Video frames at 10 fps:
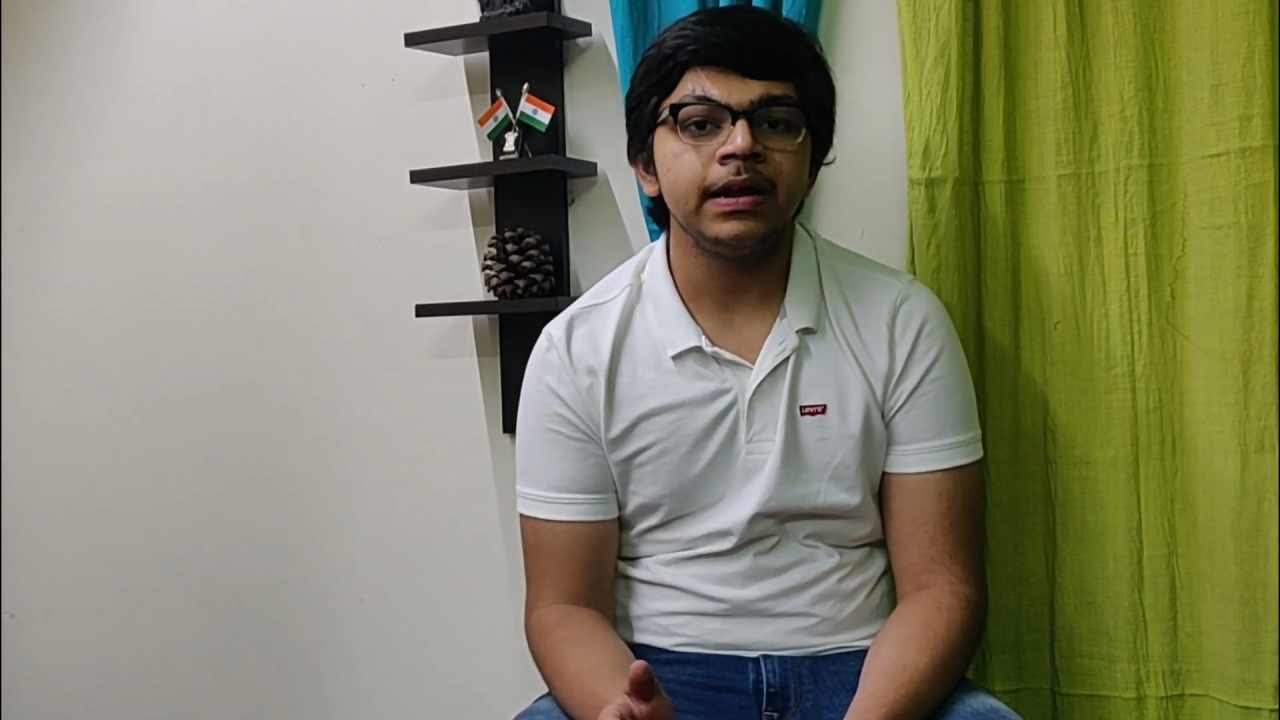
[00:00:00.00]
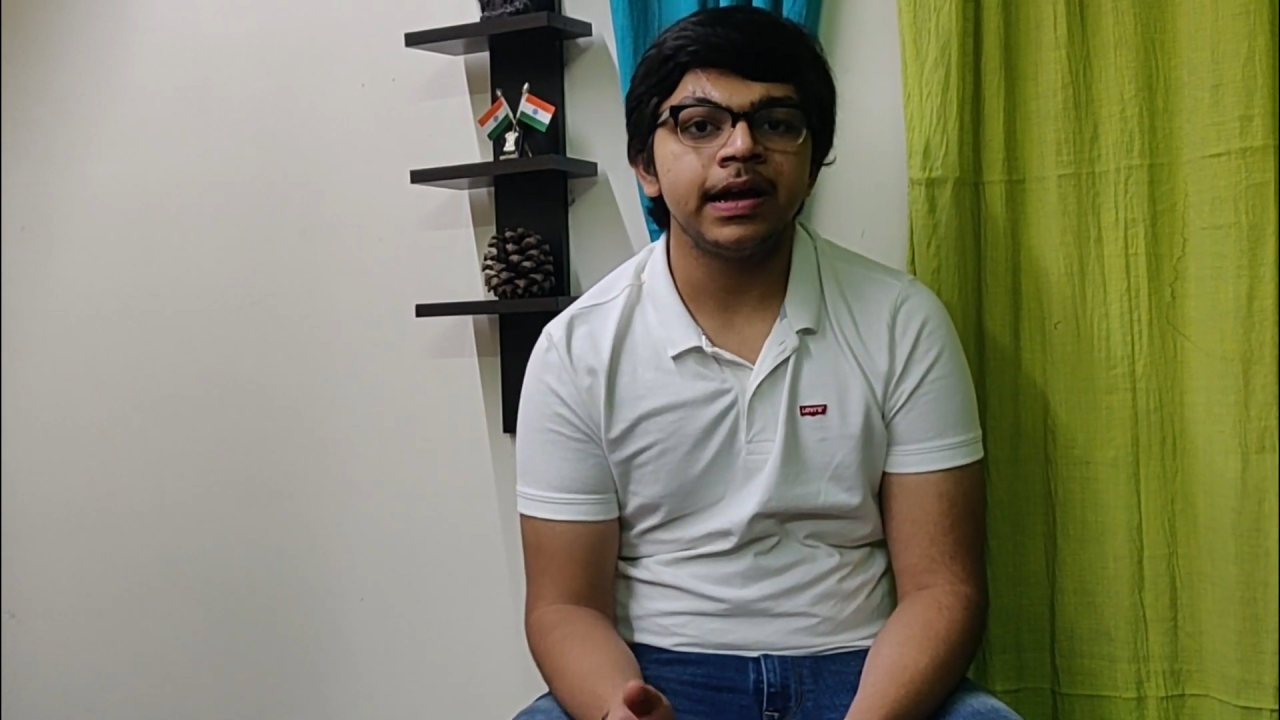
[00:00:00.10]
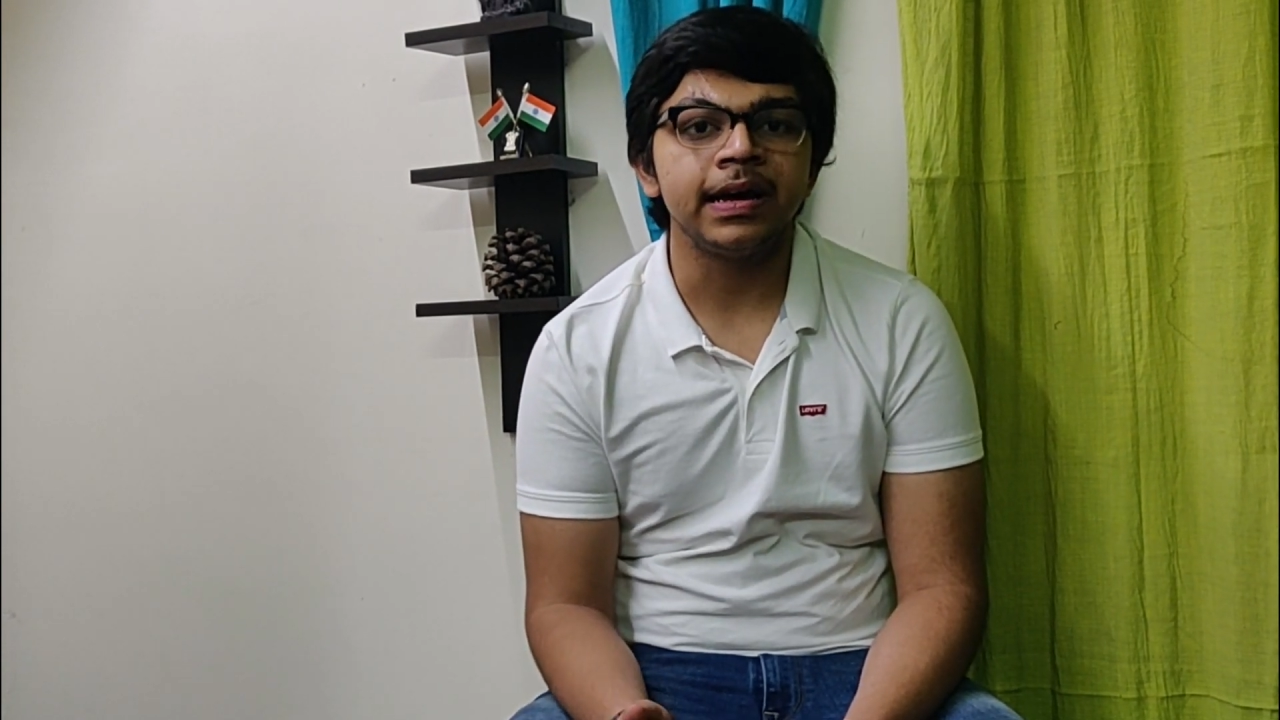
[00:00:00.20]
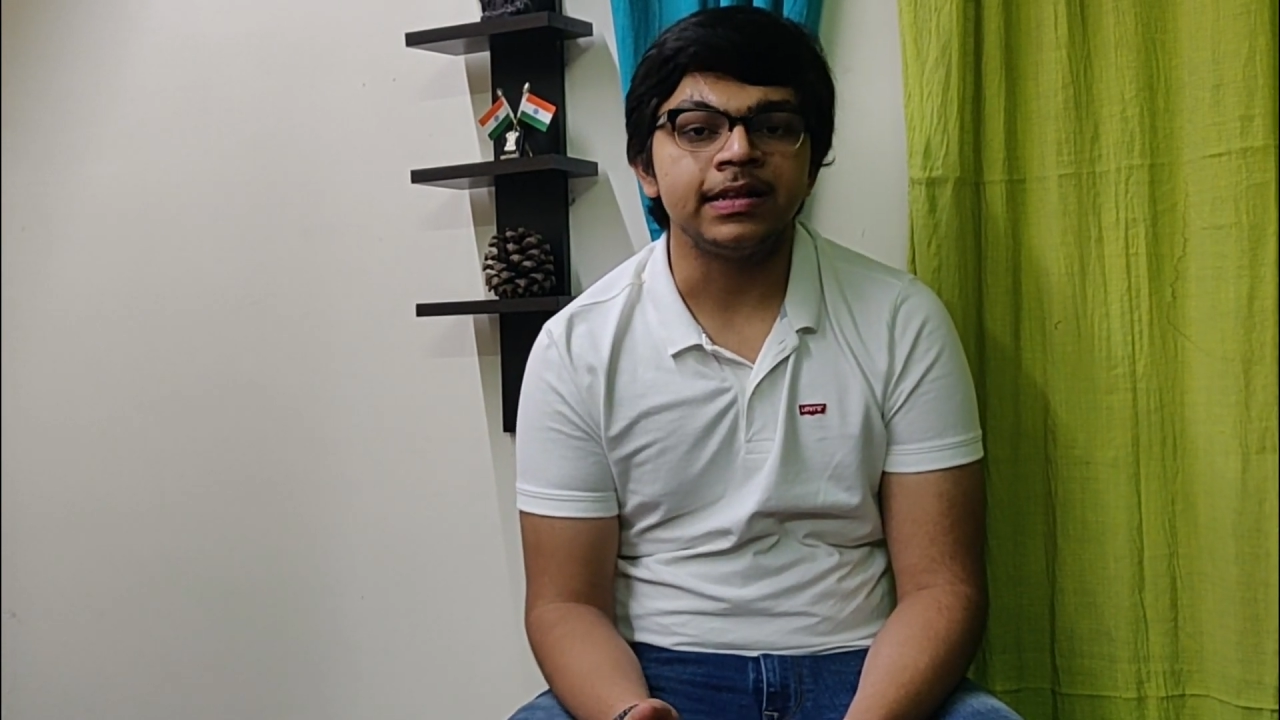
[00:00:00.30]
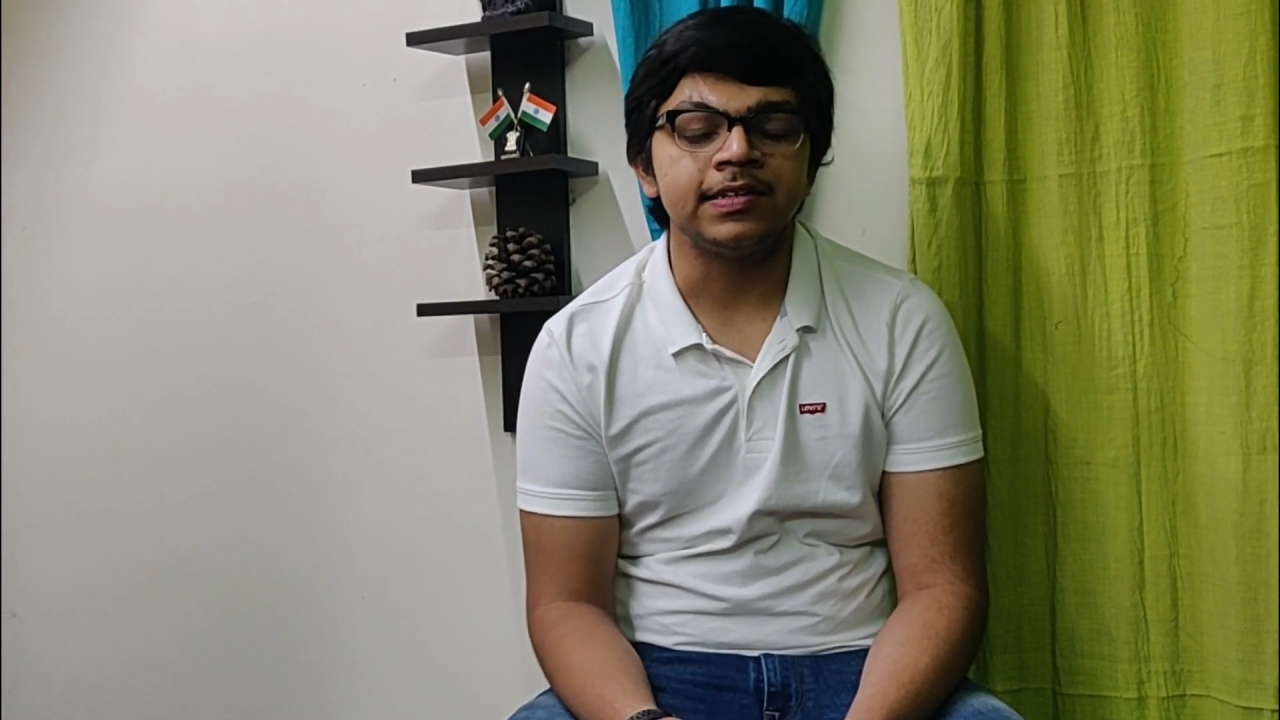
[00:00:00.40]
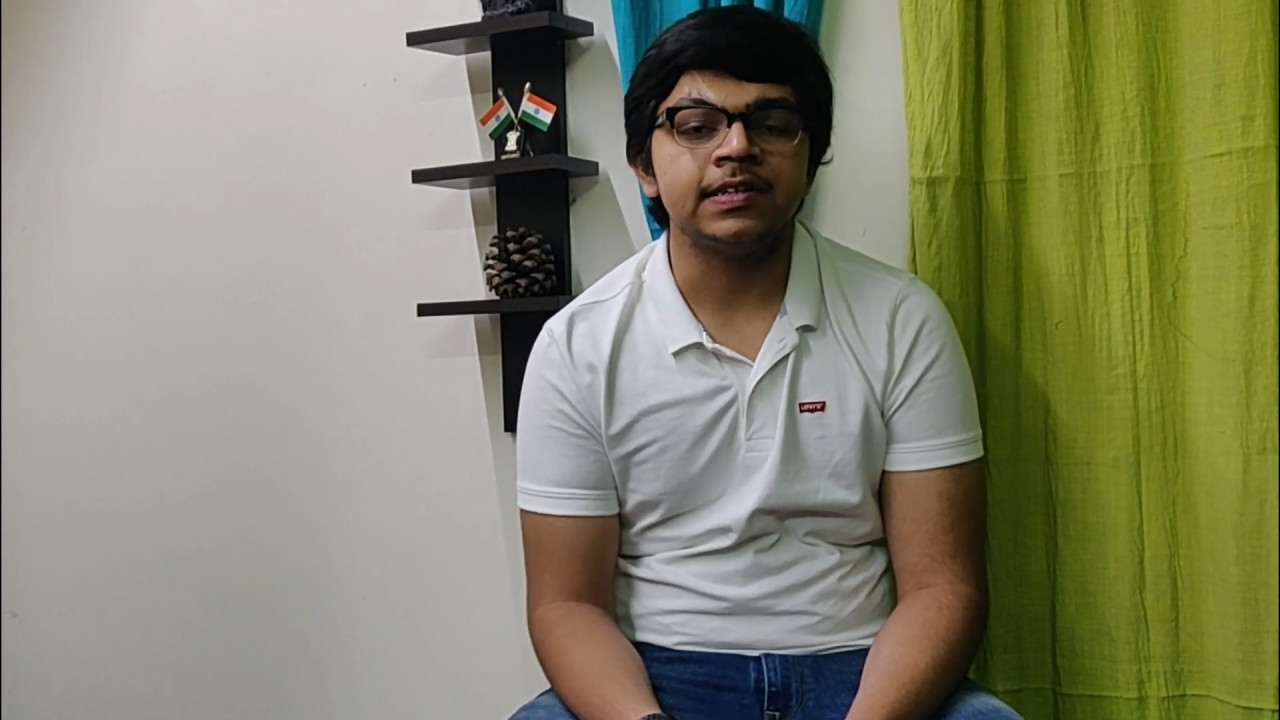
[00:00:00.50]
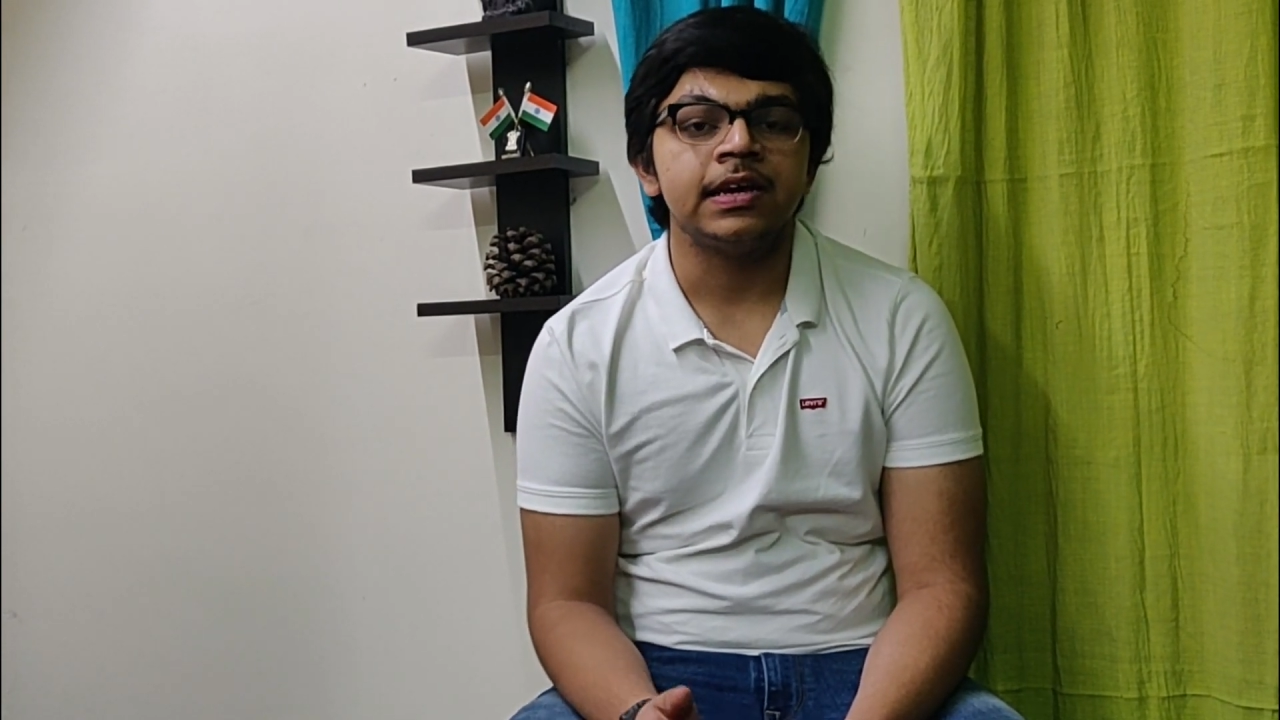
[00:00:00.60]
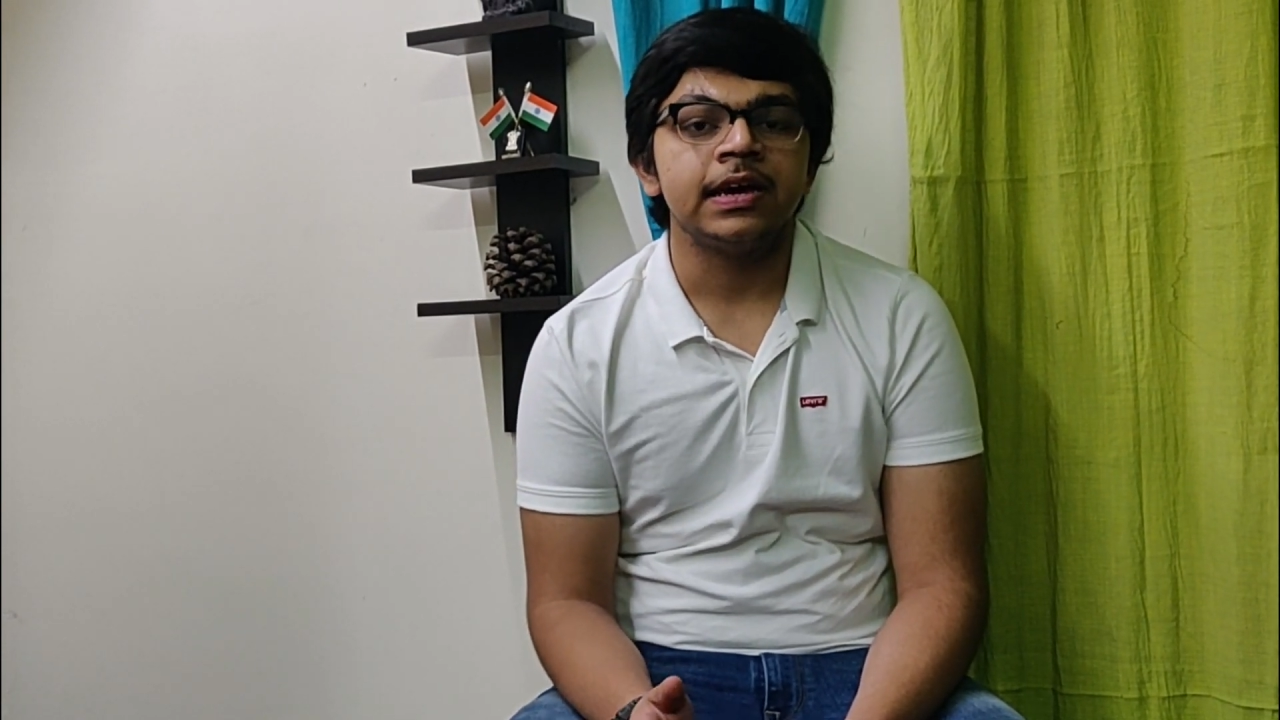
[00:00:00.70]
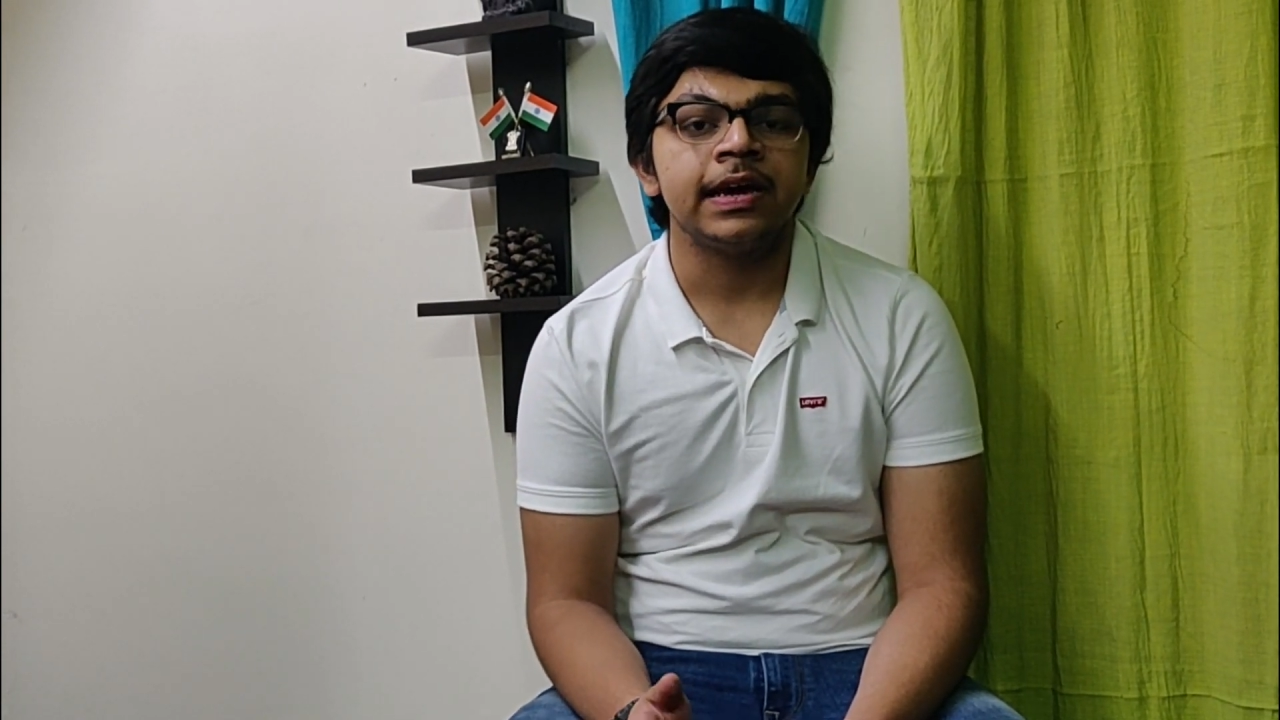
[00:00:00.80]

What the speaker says: denials,